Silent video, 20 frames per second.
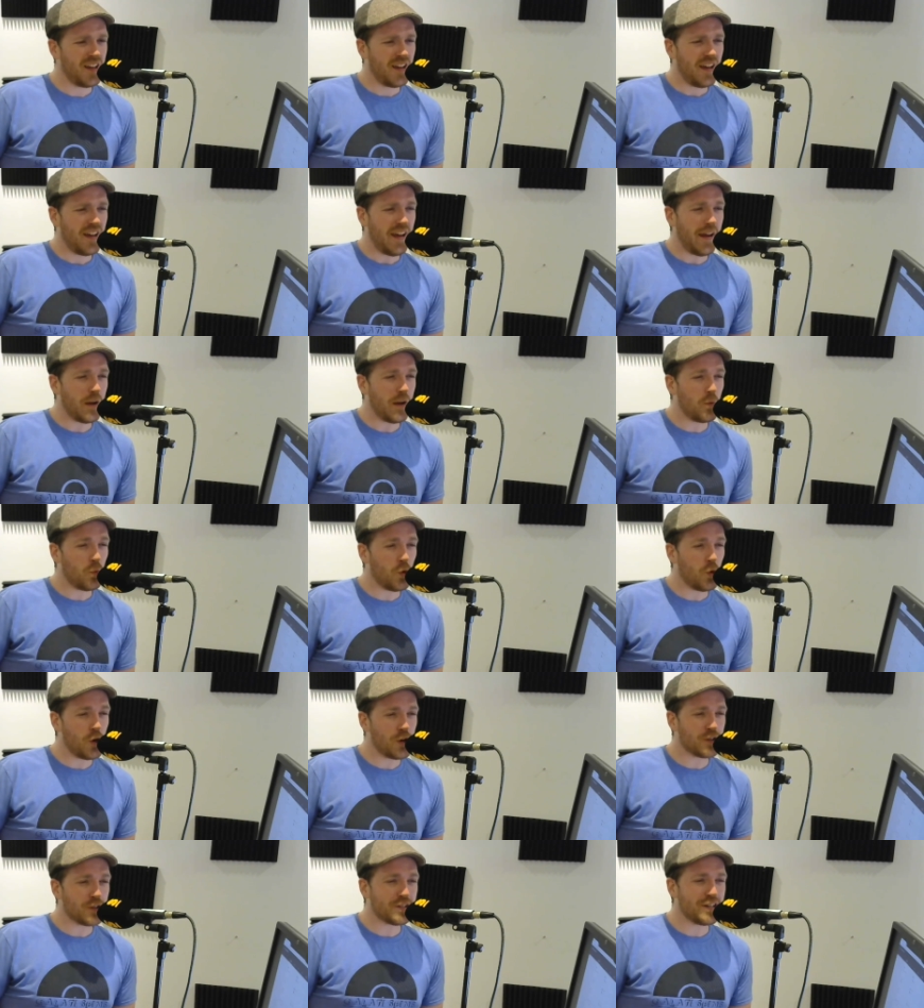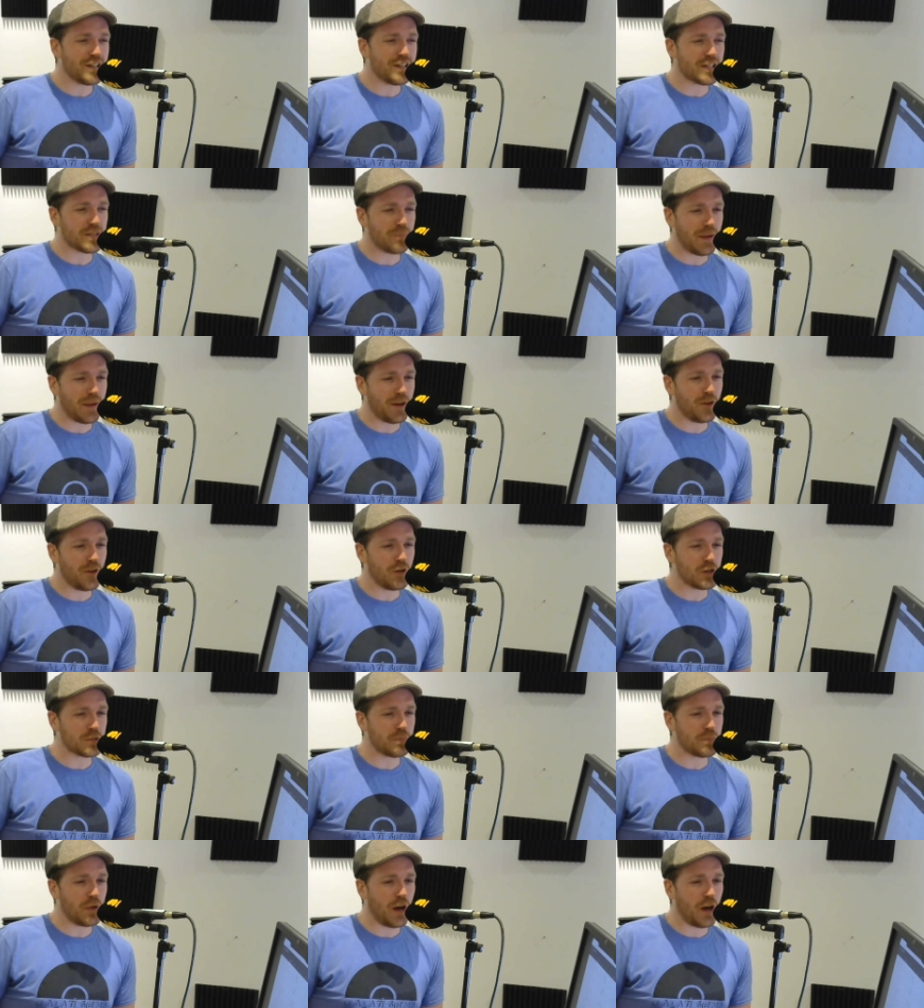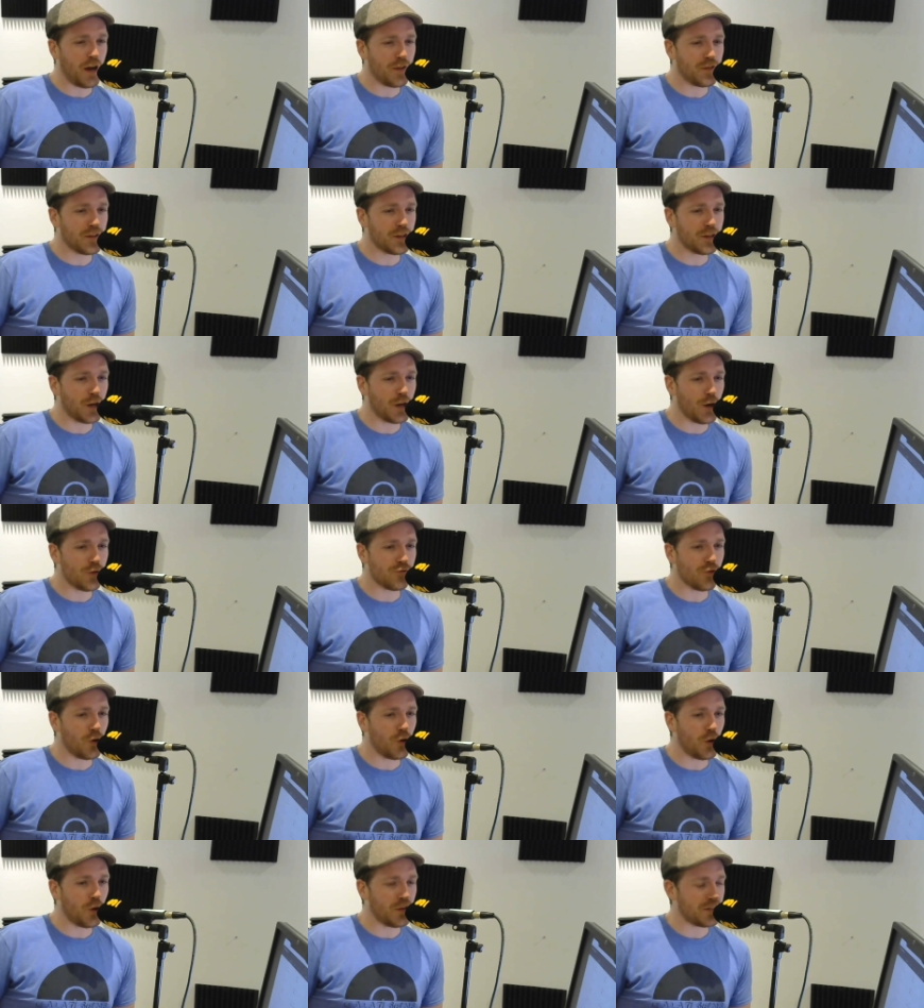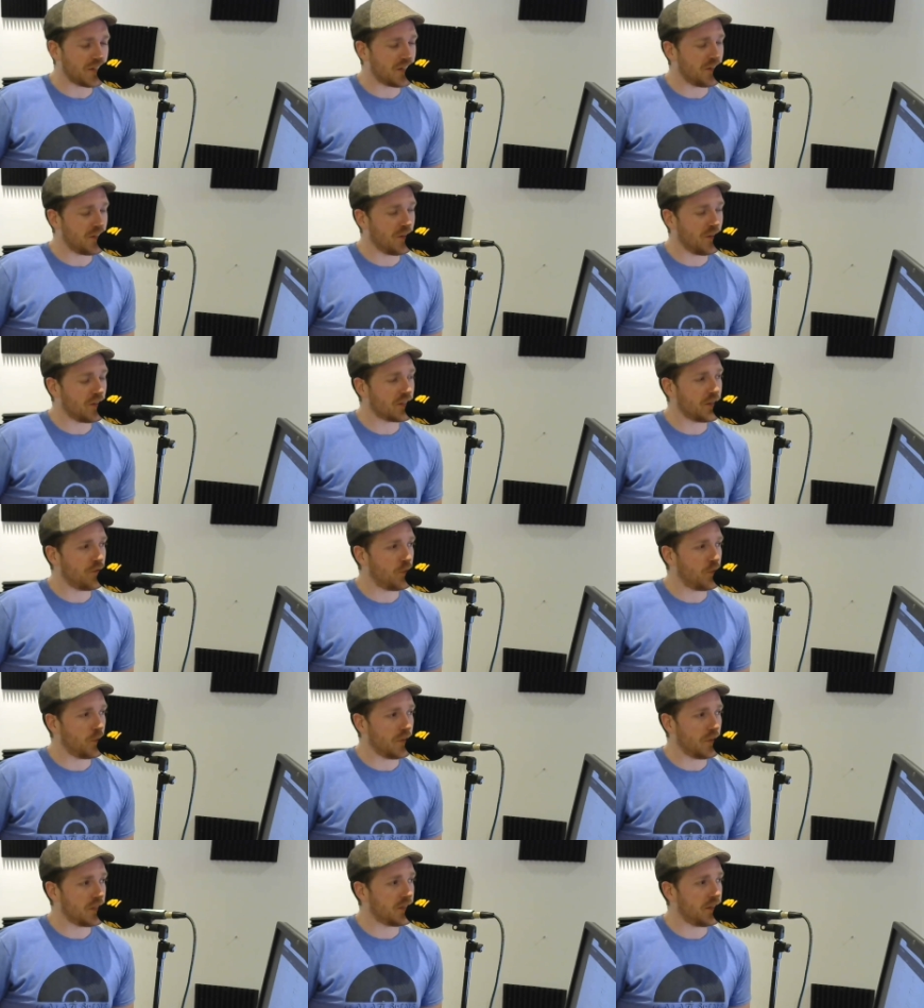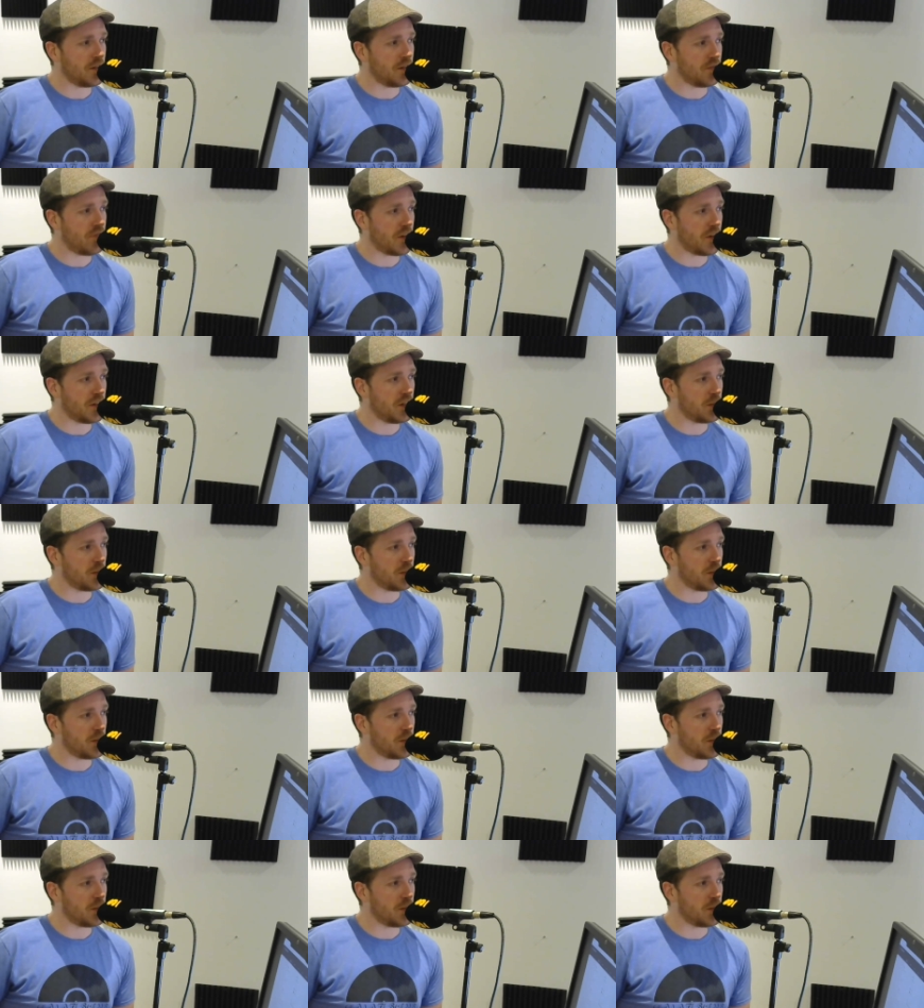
it worked in spells, but I think overall this is not something we're going to see on a regular